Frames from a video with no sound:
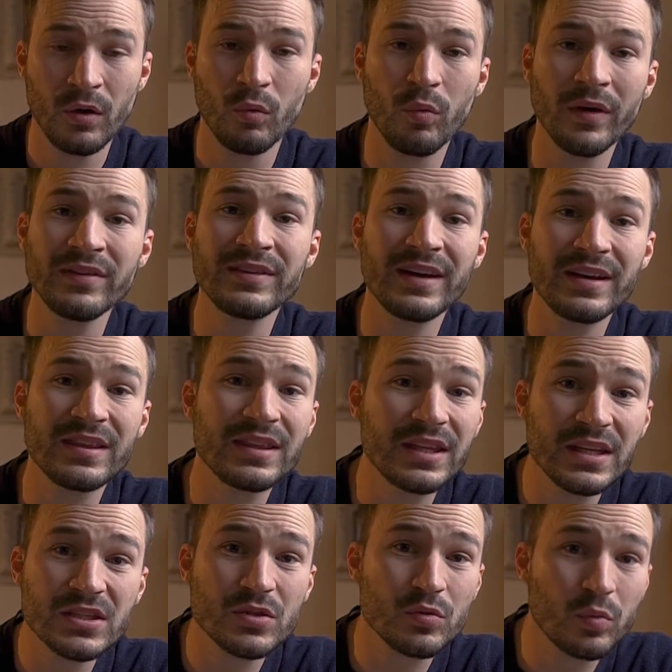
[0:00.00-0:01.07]
One day
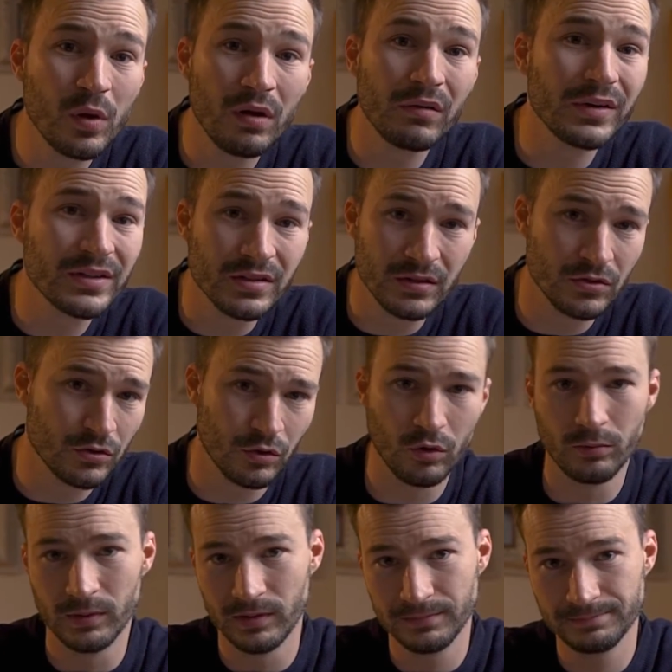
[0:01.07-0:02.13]
things will return to
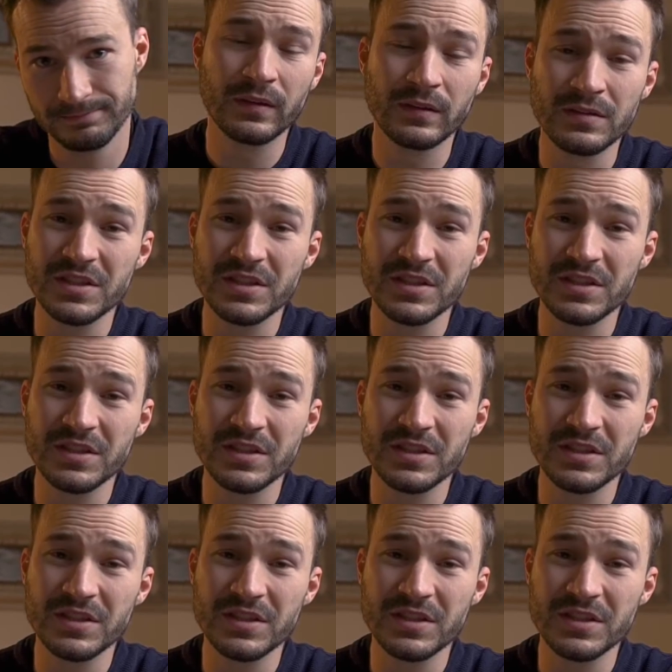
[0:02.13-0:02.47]
normal.